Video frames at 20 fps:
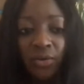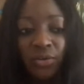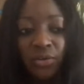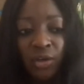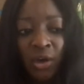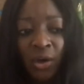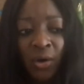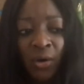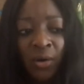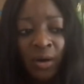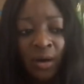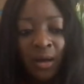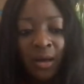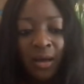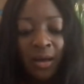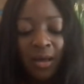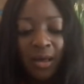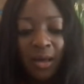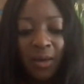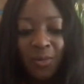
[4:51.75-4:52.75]
So,
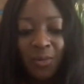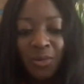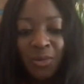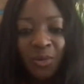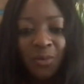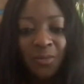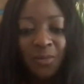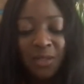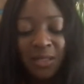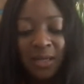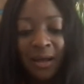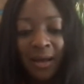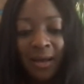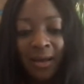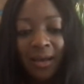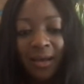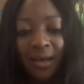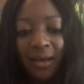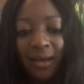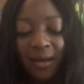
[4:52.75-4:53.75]
it was almost
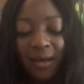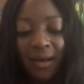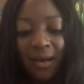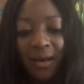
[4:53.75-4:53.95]
like